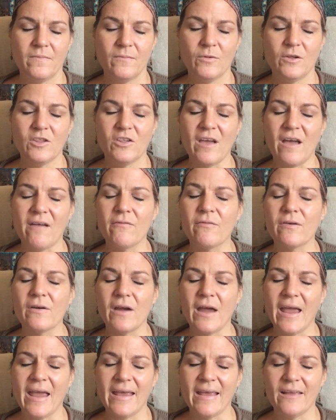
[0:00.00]
Whichever
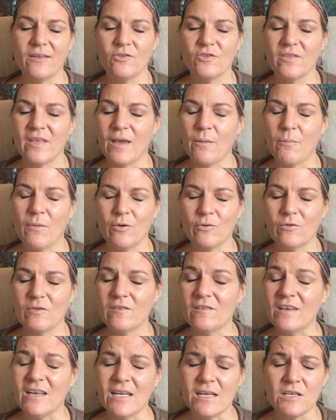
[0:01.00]
age they
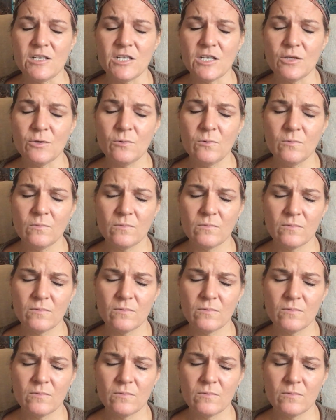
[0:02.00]
most need you.